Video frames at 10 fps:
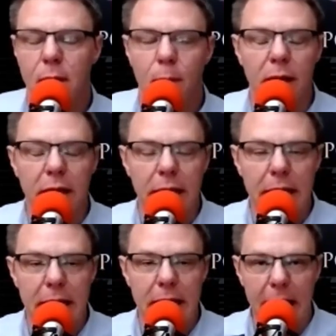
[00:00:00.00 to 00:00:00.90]
But in
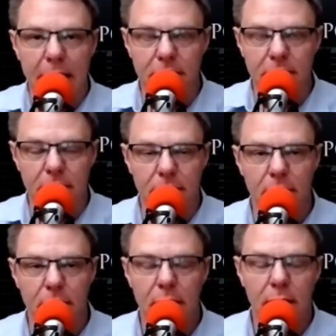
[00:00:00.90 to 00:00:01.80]
essence,
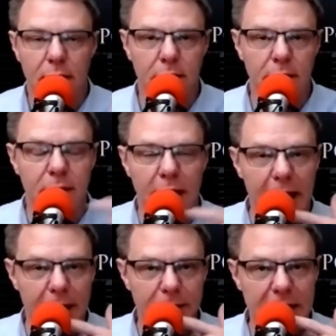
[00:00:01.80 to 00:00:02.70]
is if the
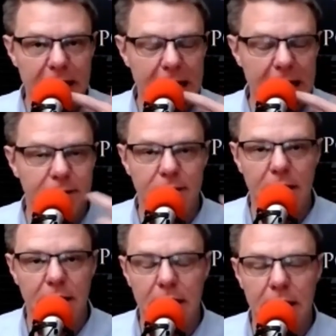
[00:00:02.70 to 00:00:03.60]

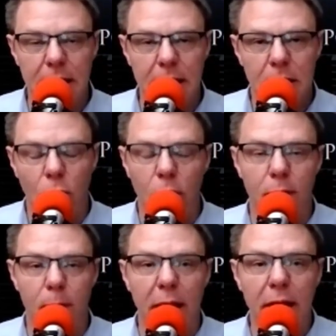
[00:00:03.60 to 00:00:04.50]
FDIC or if a
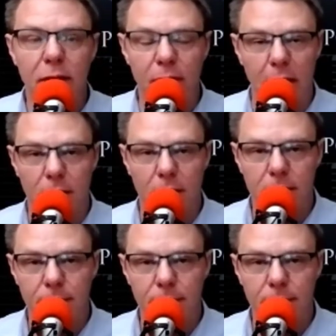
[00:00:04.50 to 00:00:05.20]
bank fails